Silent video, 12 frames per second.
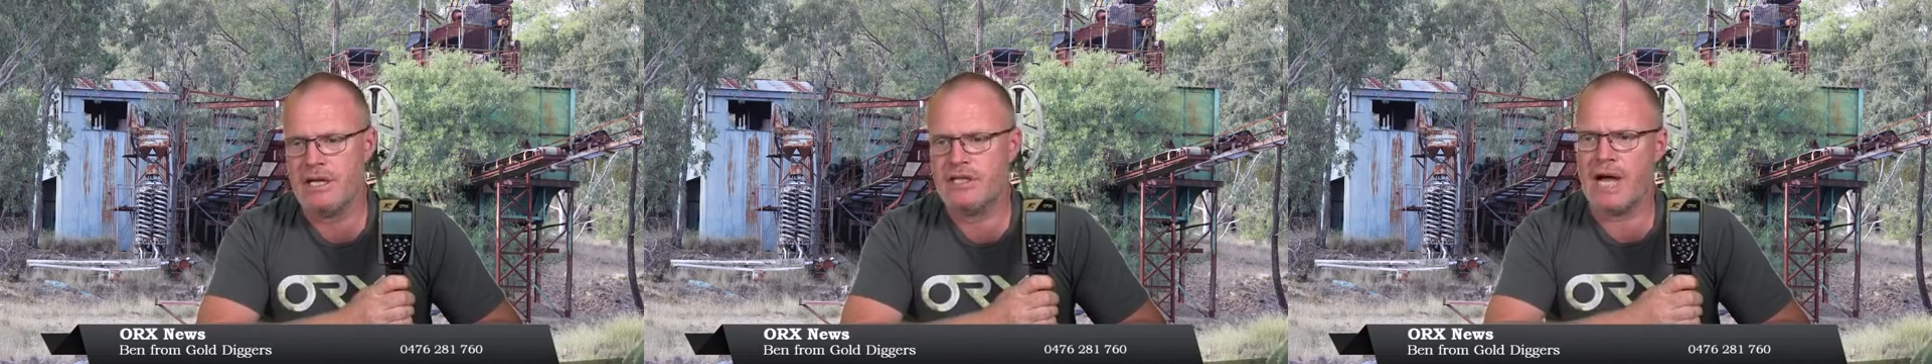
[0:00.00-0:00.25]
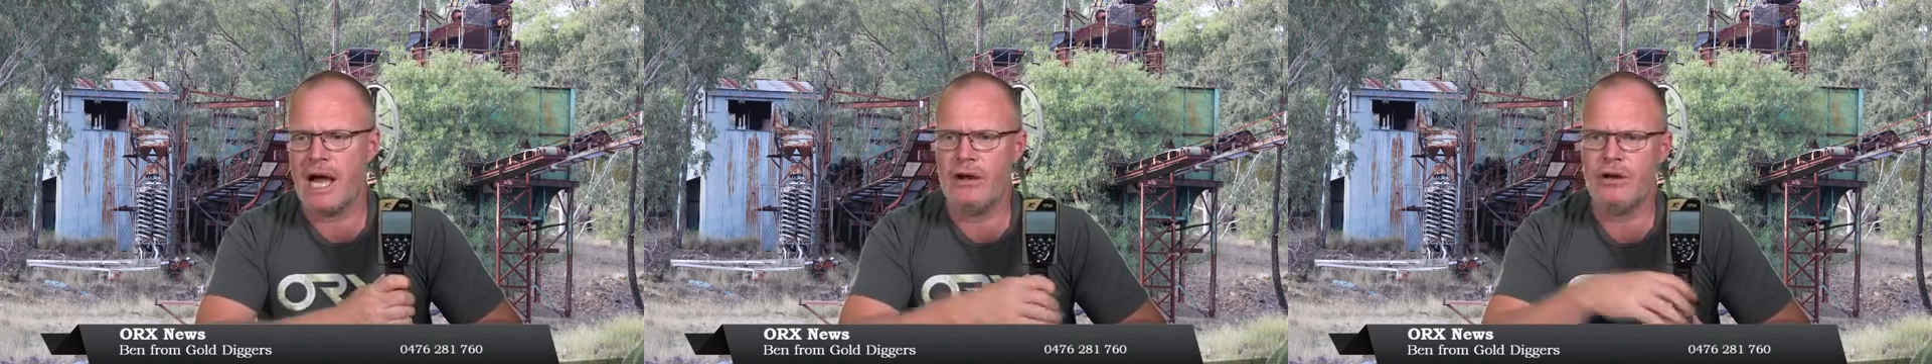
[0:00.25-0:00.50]

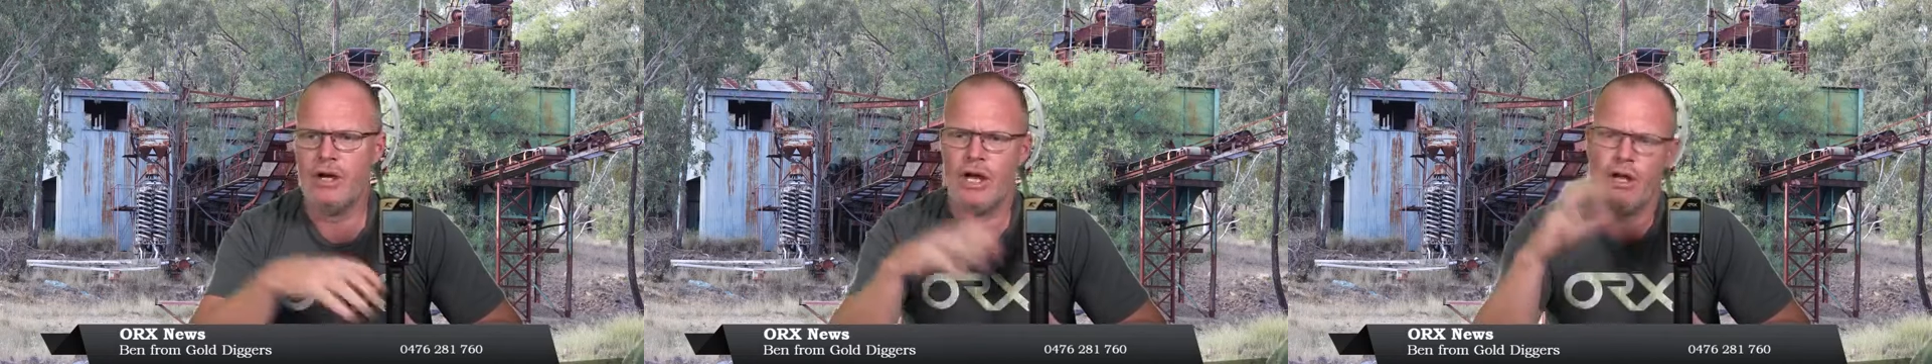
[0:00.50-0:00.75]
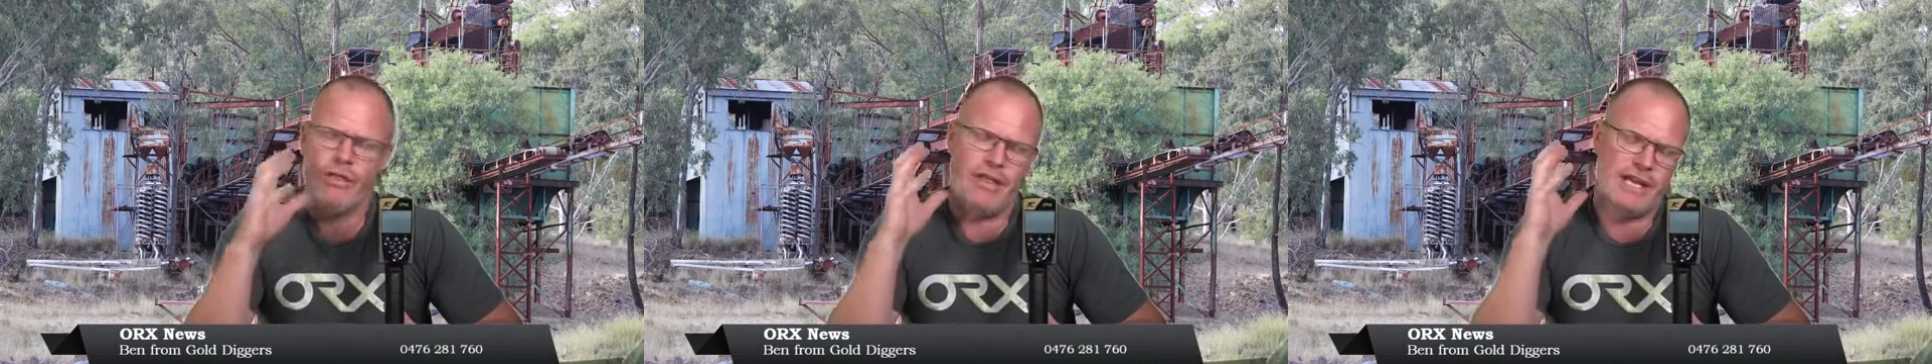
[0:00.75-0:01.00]
So
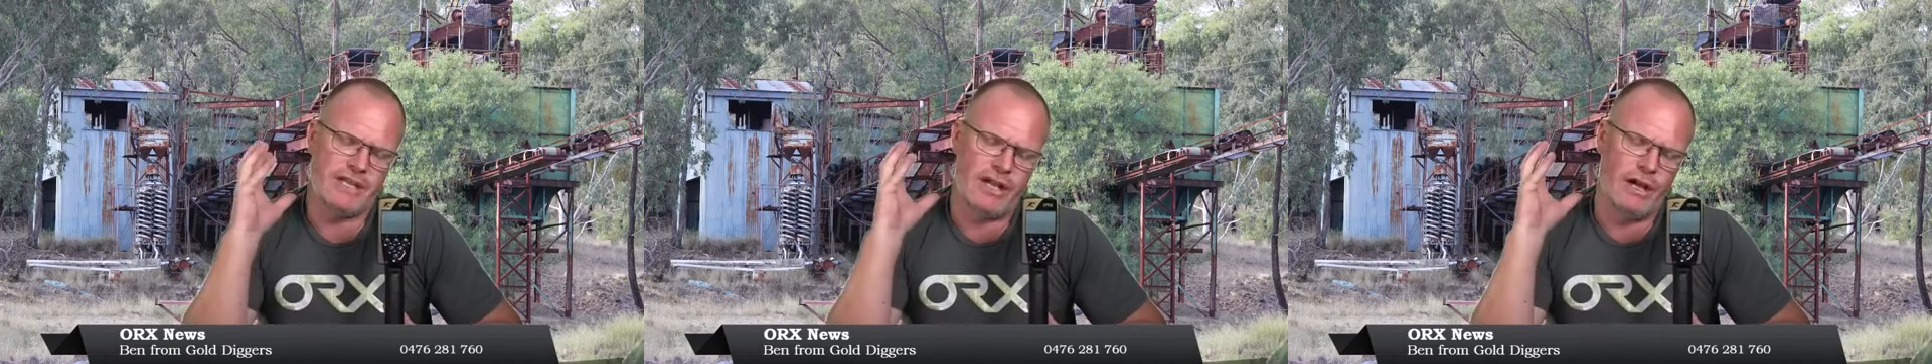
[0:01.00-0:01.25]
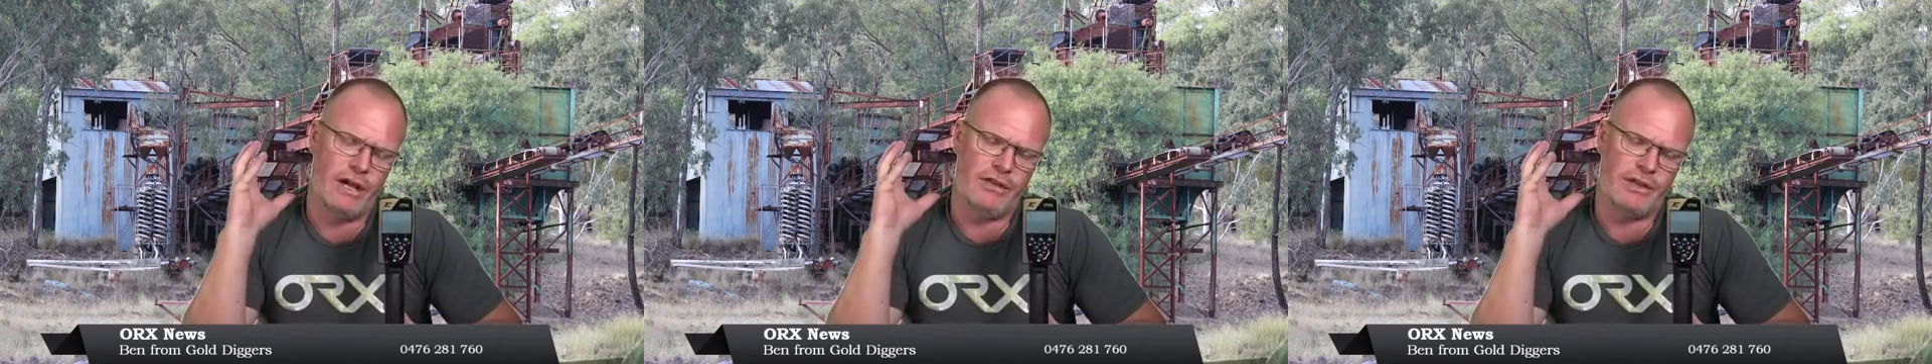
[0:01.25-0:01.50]
there's
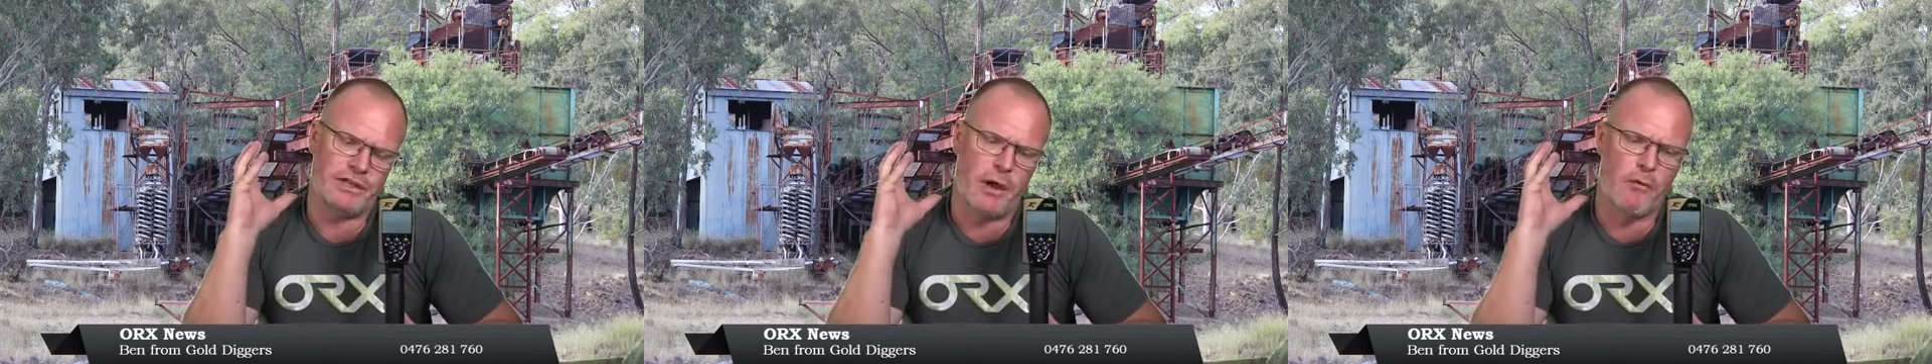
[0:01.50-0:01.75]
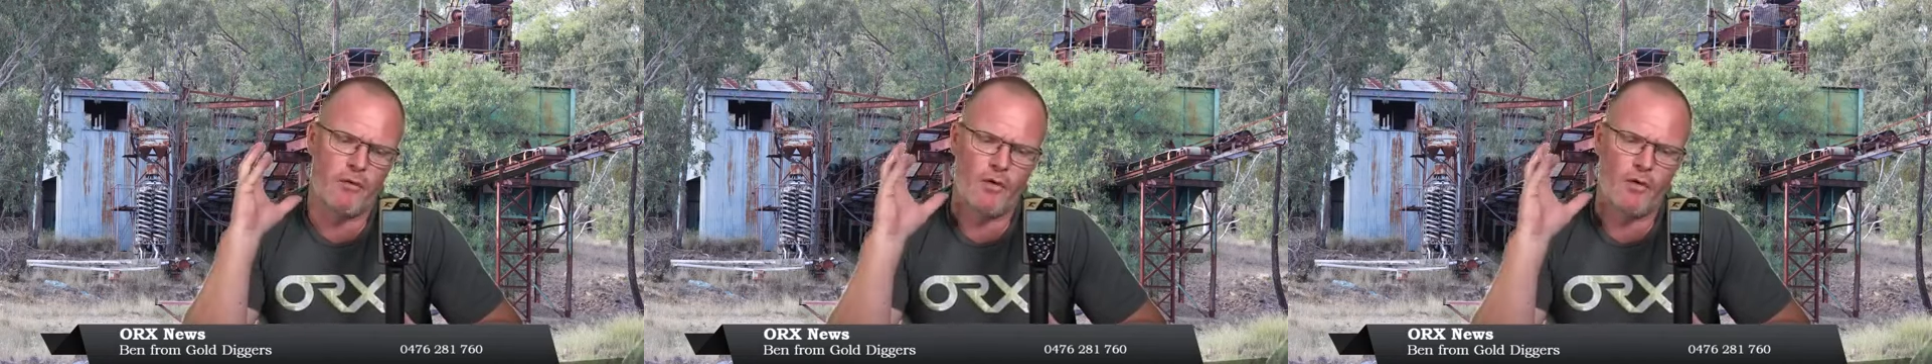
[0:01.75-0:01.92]
a